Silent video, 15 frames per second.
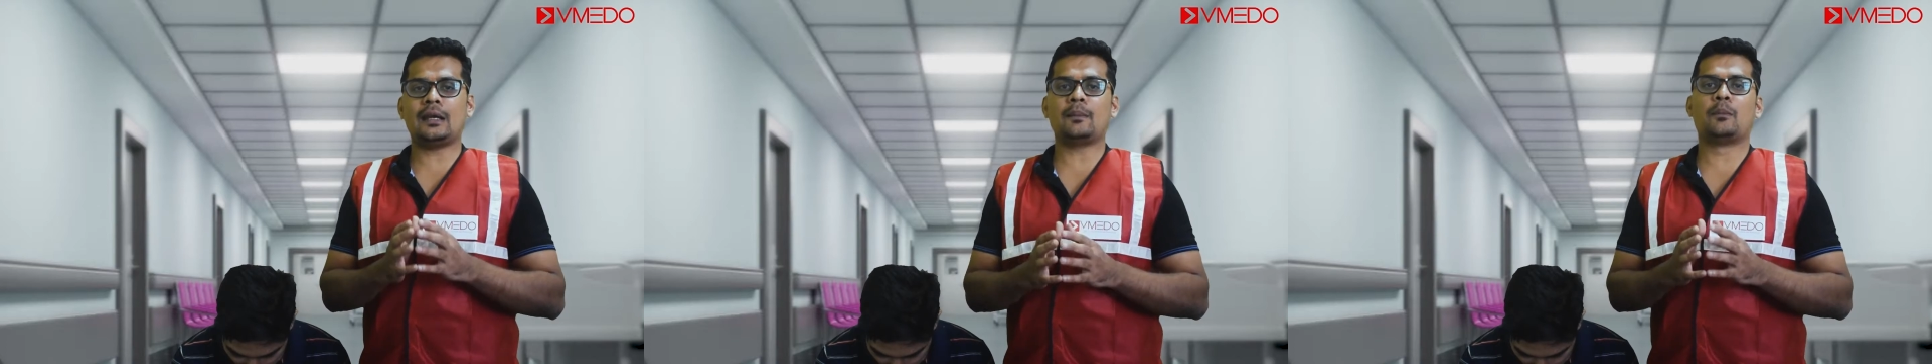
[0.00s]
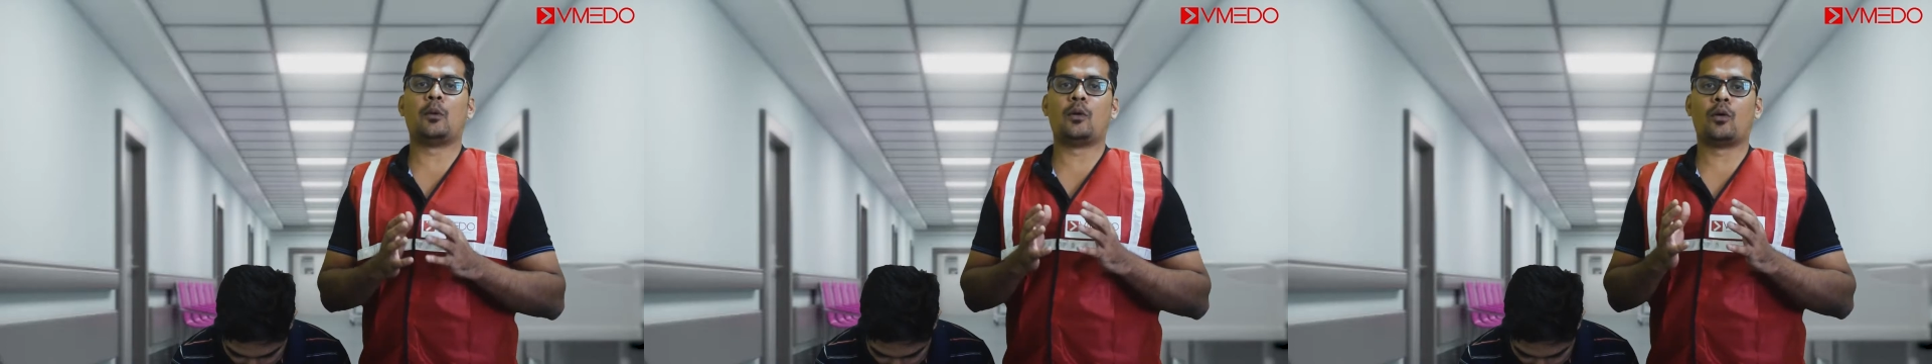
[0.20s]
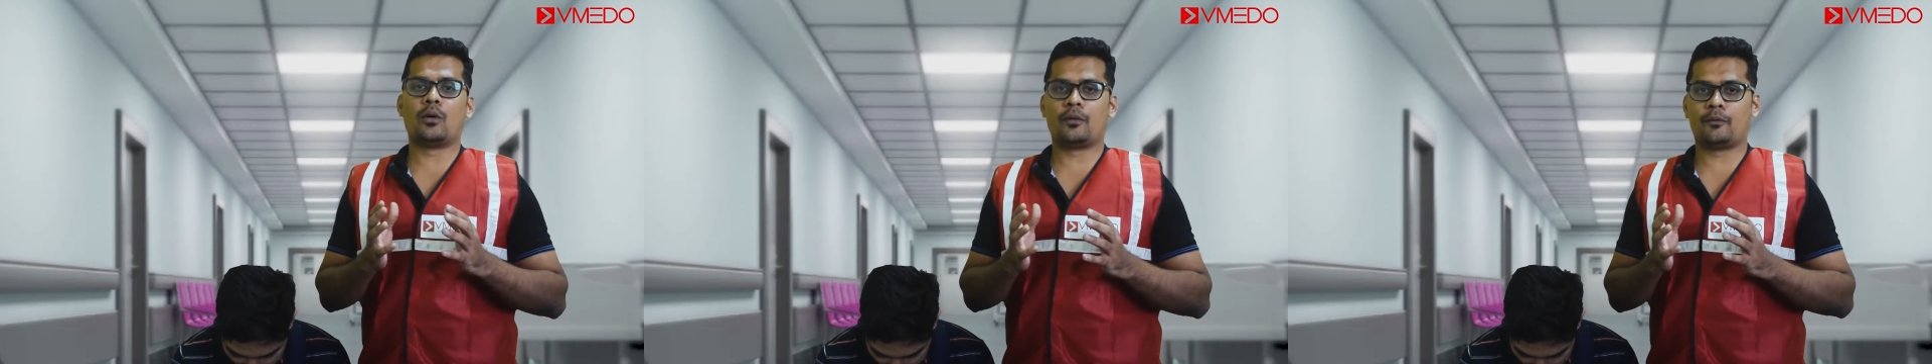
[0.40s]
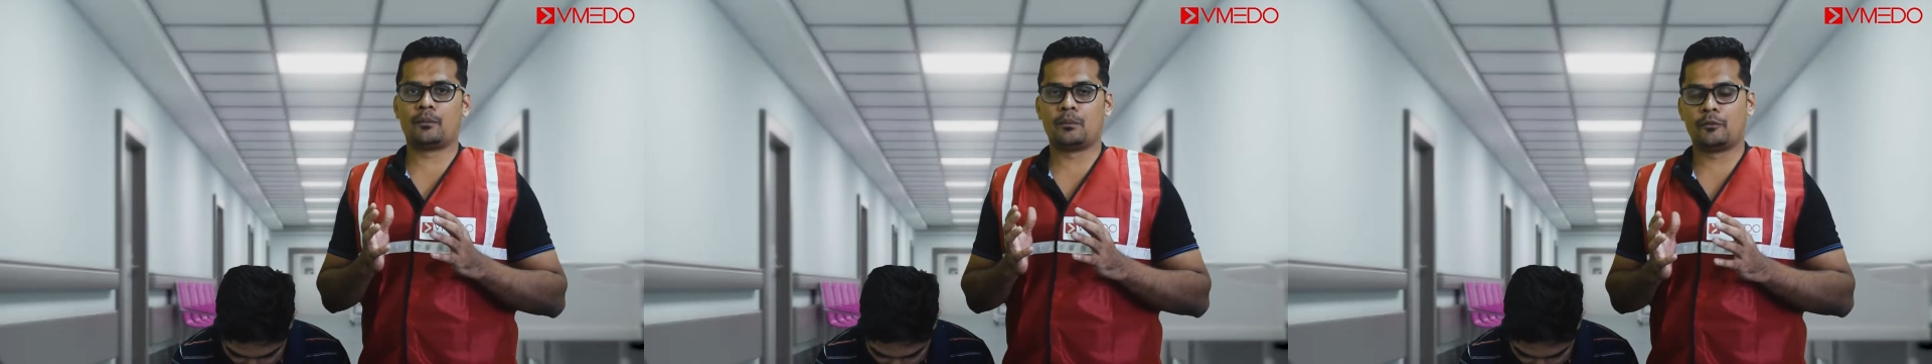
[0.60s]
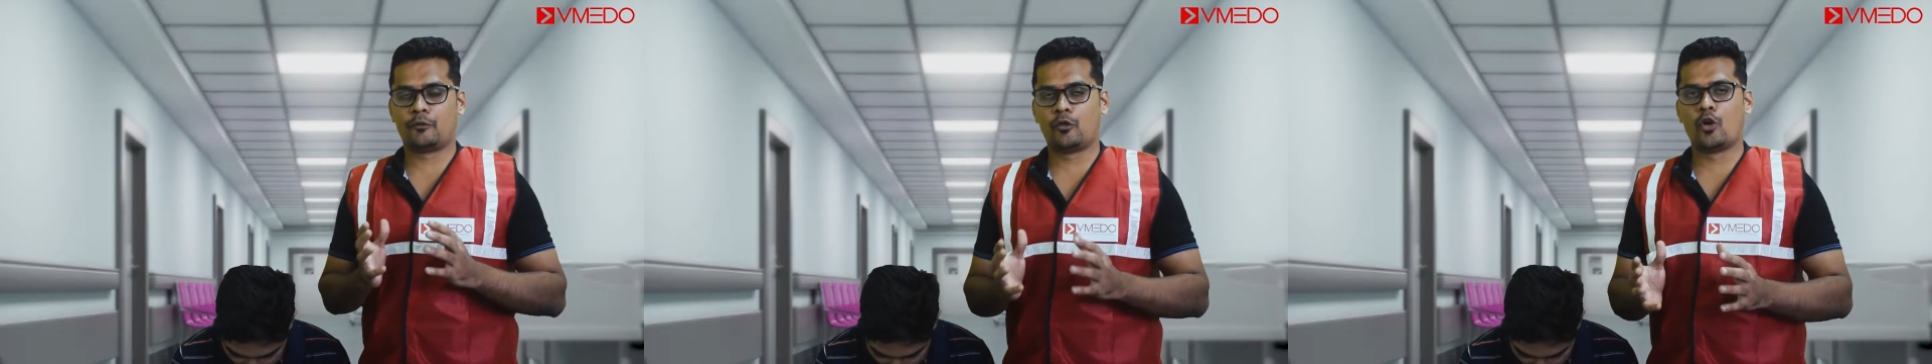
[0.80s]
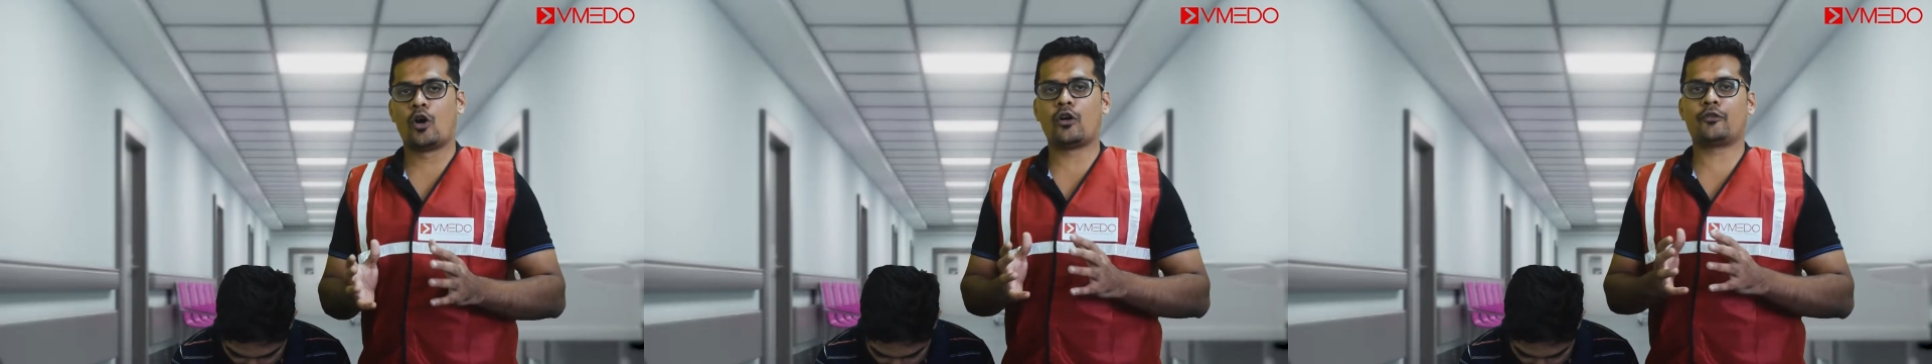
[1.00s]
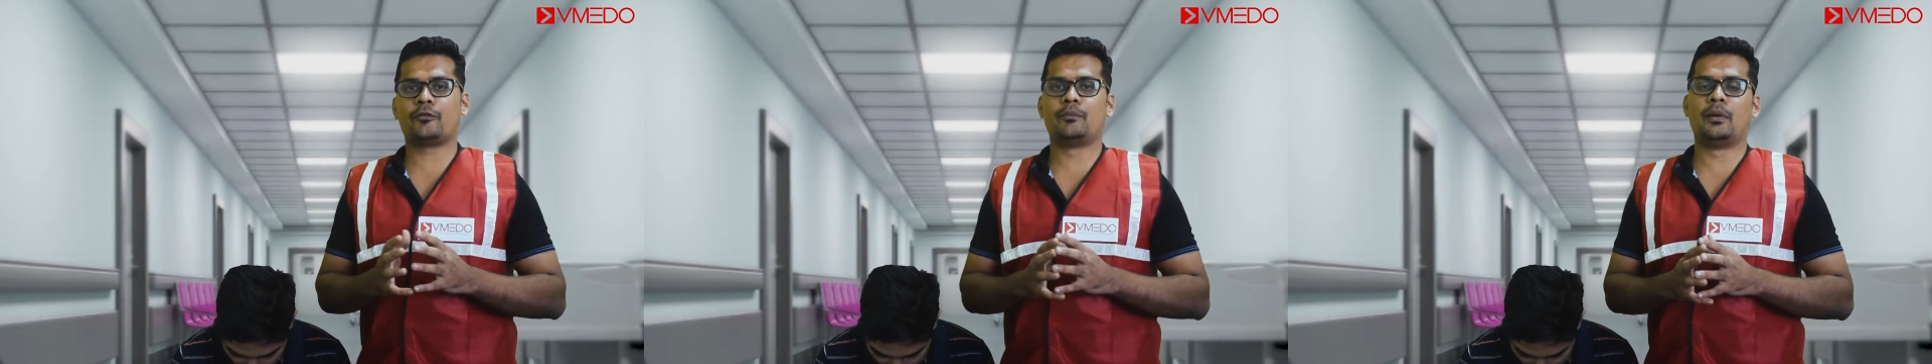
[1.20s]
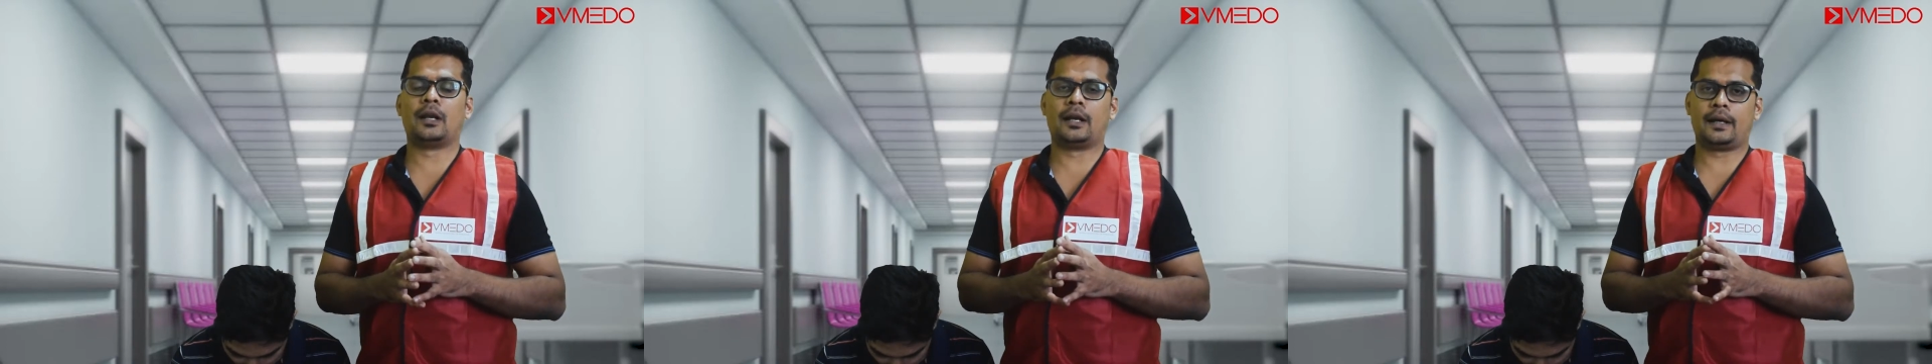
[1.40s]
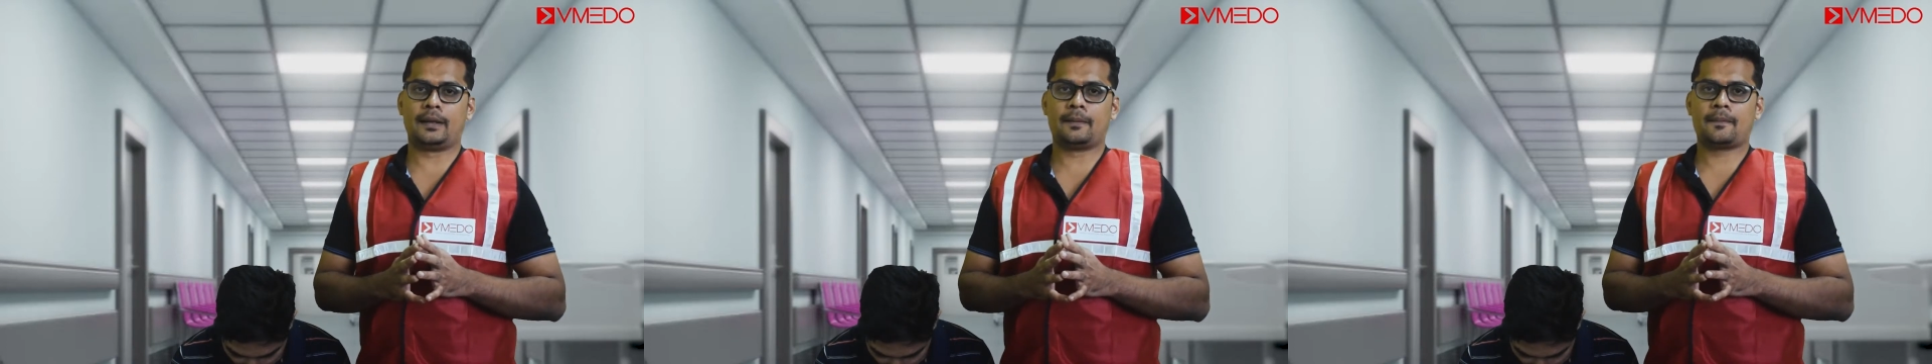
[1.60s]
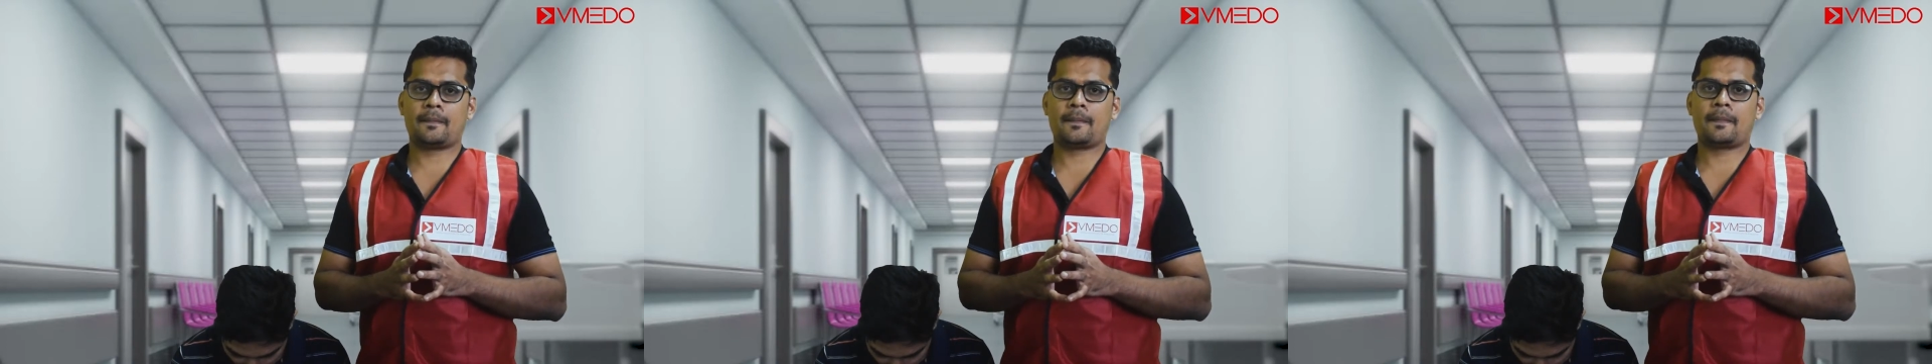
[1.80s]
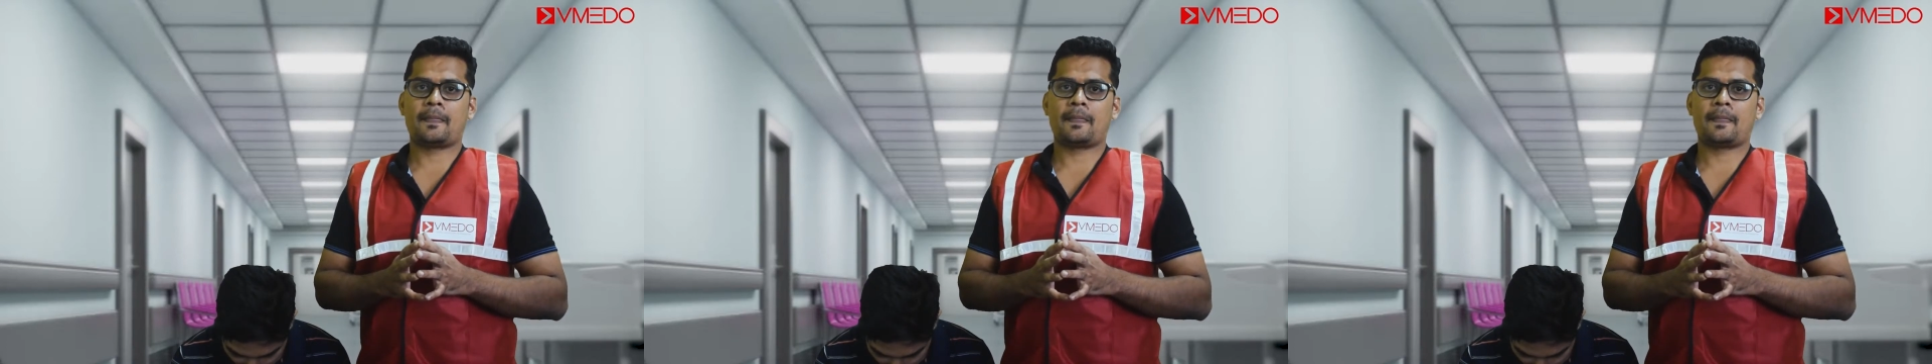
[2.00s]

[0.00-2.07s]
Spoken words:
a free flow of blood